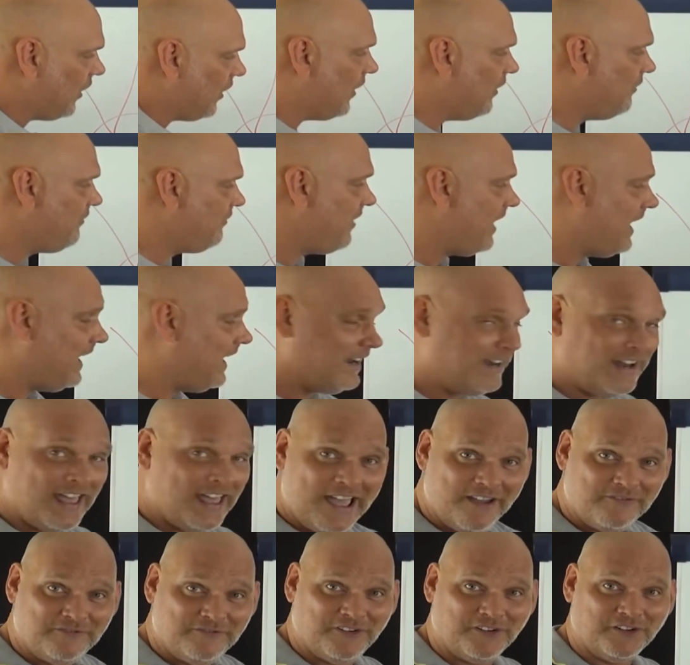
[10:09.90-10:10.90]
off that
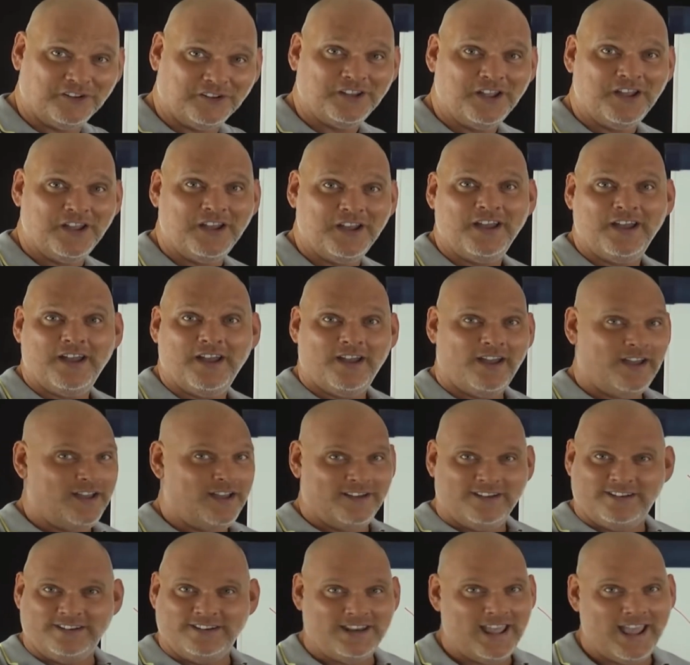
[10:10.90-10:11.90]
level.
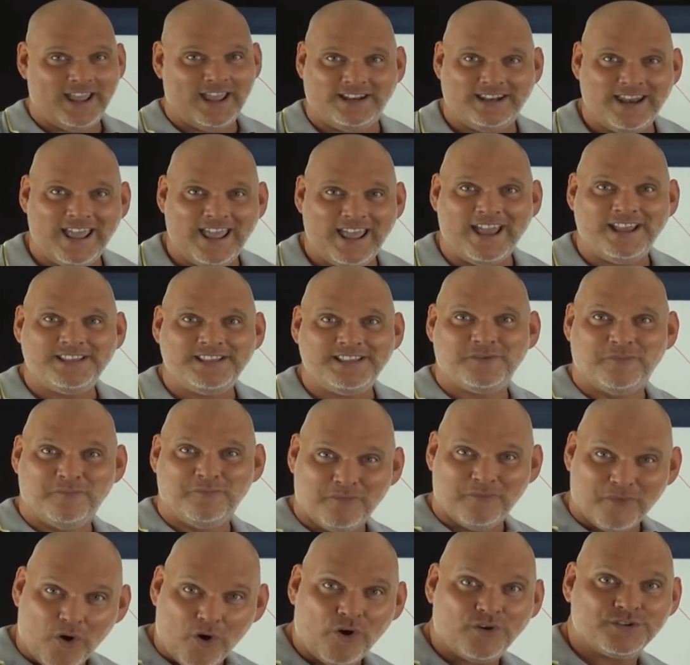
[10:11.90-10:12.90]
Net,
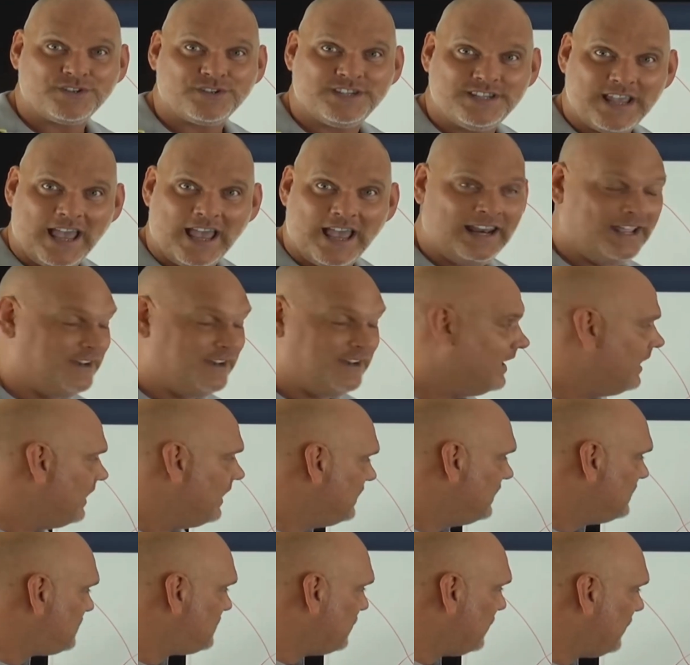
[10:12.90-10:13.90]
more selling.
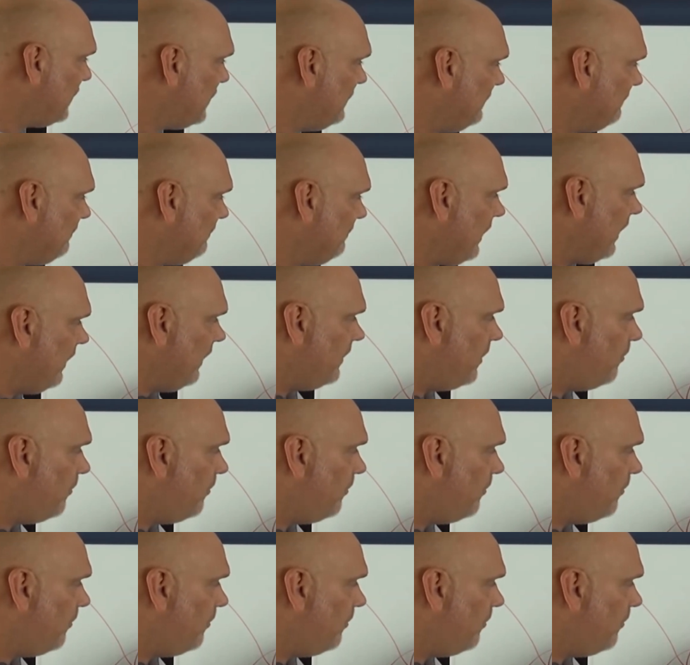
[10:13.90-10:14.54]
So the